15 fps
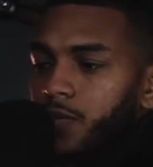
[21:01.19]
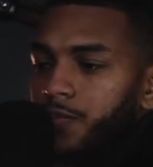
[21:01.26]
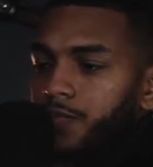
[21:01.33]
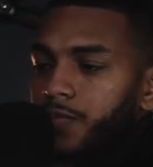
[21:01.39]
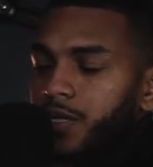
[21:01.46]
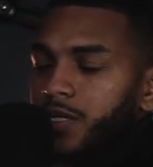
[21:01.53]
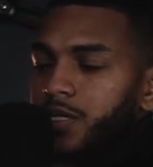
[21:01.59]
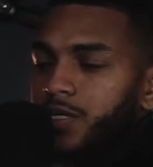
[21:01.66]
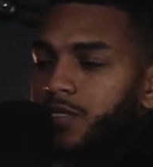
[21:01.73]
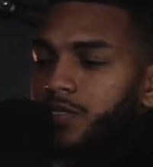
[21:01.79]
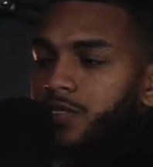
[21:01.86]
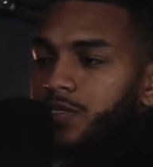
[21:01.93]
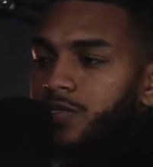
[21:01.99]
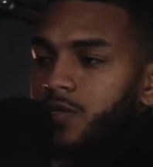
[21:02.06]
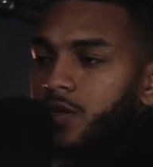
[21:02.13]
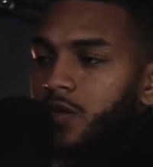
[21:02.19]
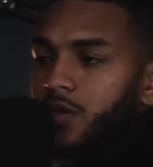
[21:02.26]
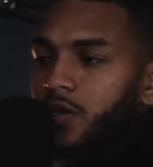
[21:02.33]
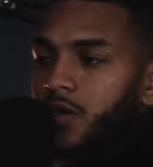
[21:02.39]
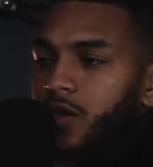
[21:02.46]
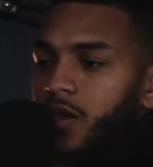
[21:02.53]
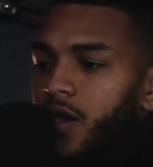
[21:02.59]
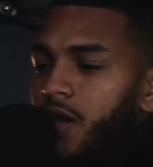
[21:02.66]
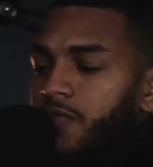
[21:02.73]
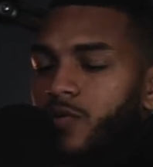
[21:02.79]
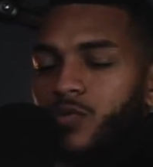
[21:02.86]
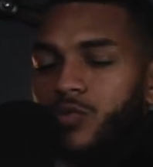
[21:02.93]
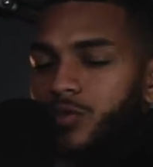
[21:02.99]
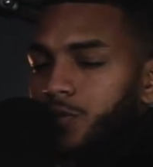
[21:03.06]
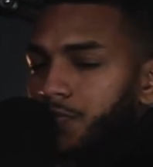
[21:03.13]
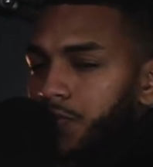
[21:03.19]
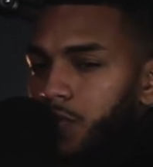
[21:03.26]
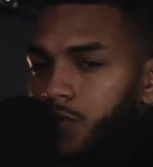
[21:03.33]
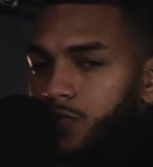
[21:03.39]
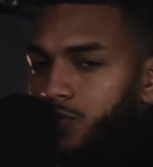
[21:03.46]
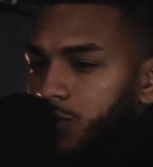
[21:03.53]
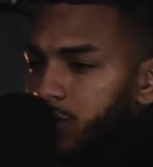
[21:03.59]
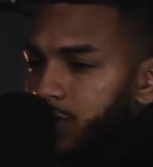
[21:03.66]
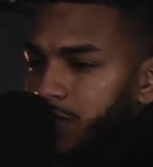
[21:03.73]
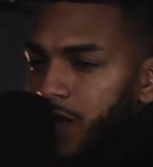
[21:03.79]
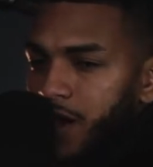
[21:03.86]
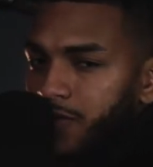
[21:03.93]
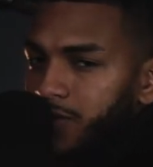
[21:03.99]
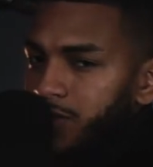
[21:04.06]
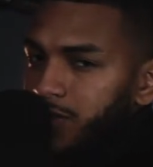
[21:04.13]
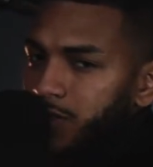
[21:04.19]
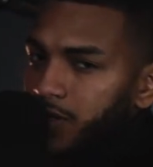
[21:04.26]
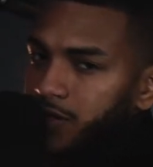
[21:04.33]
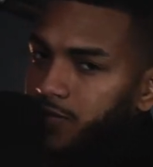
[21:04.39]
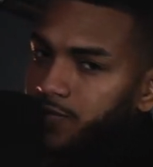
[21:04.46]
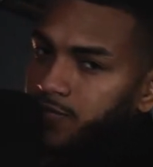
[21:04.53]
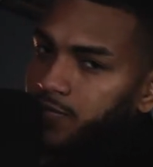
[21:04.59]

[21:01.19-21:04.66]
Because everyone's approach is not the same,